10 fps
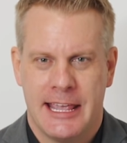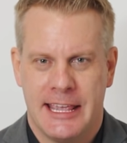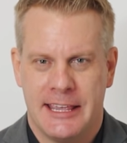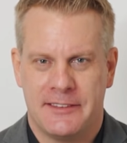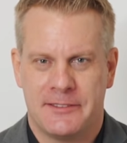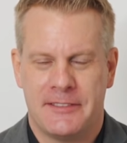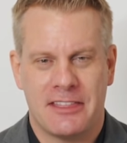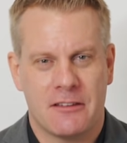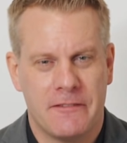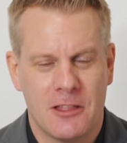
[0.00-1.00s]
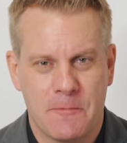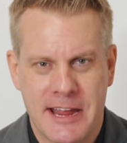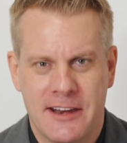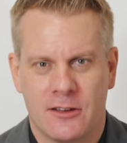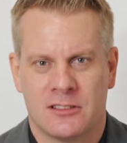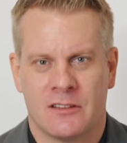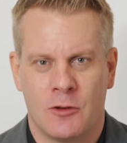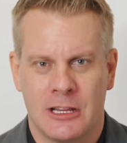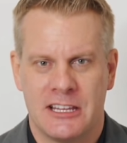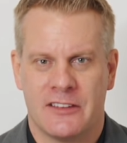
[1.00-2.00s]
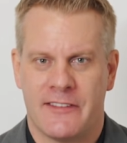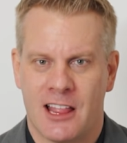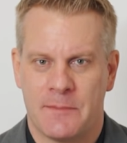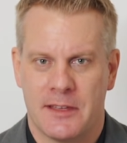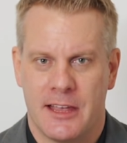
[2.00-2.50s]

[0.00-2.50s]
is that the Filipinos have really developed